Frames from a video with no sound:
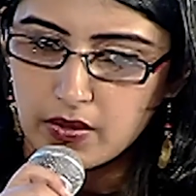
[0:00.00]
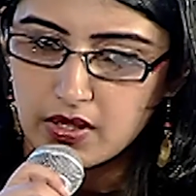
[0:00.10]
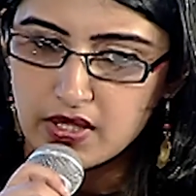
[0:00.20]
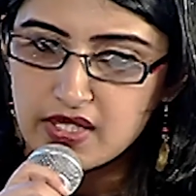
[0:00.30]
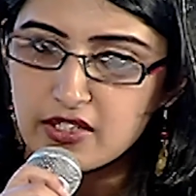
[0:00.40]

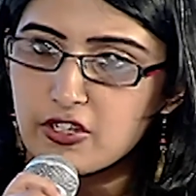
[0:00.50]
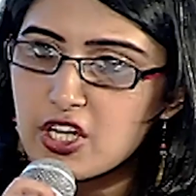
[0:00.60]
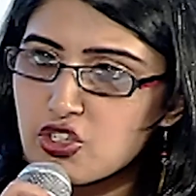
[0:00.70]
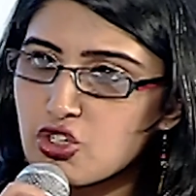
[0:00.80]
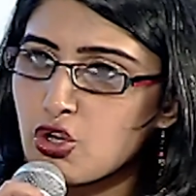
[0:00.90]

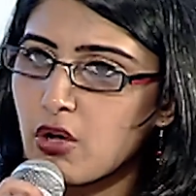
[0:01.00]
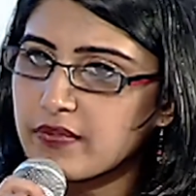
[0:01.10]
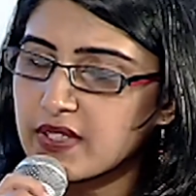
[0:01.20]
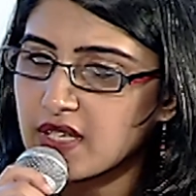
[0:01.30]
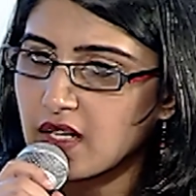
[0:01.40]
consideration of
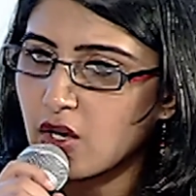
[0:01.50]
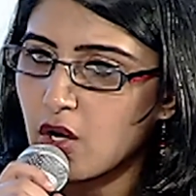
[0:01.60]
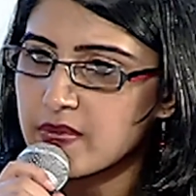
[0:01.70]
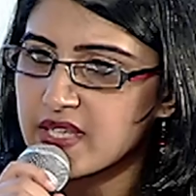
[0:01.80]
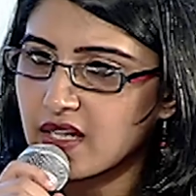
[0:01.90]
the
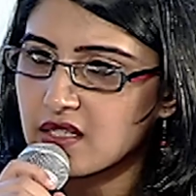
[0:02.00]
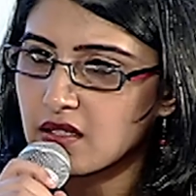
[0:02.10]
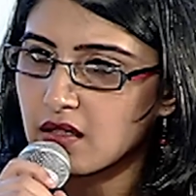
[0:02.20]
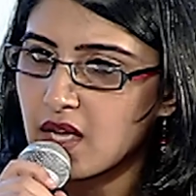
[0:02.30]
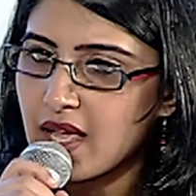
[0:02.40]
telecom
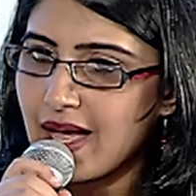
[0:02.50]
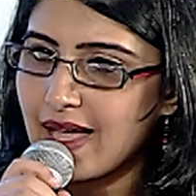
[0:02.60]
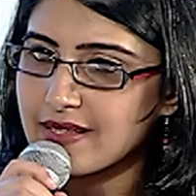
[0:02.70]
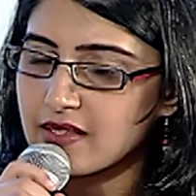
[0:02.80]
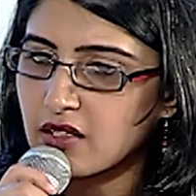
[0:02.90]
sector as a